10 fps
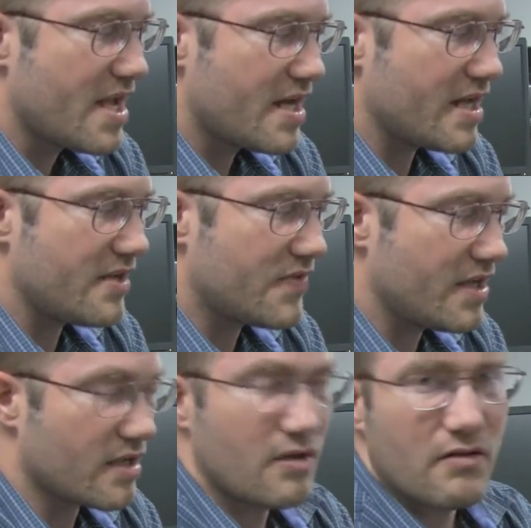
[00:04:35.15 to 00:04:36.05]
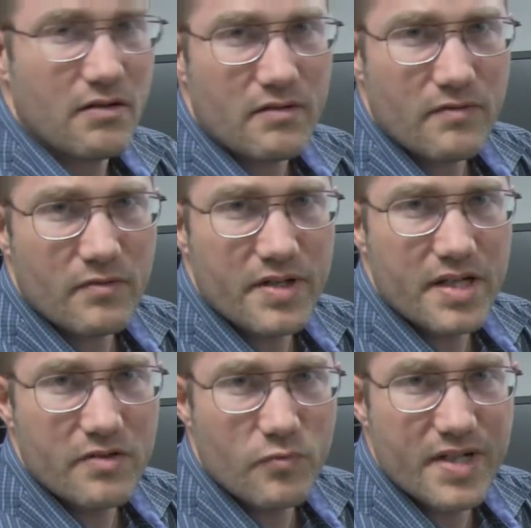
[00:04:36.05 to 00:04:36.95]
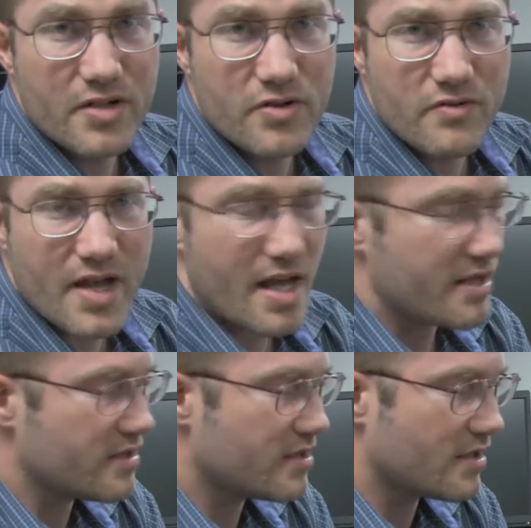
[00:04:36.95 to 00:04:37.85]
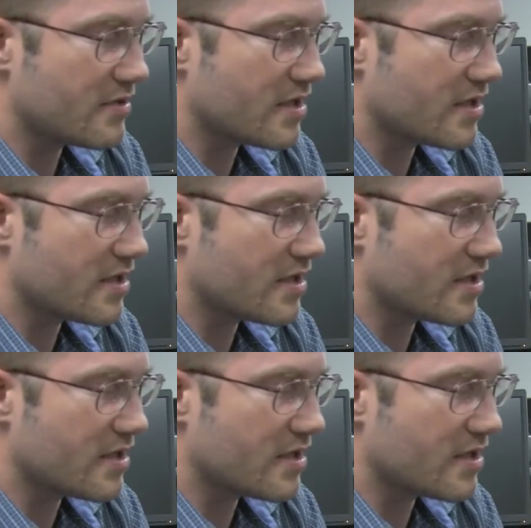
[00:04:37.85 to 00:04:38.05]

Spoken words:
Now you think, oh, when you do that, Dr.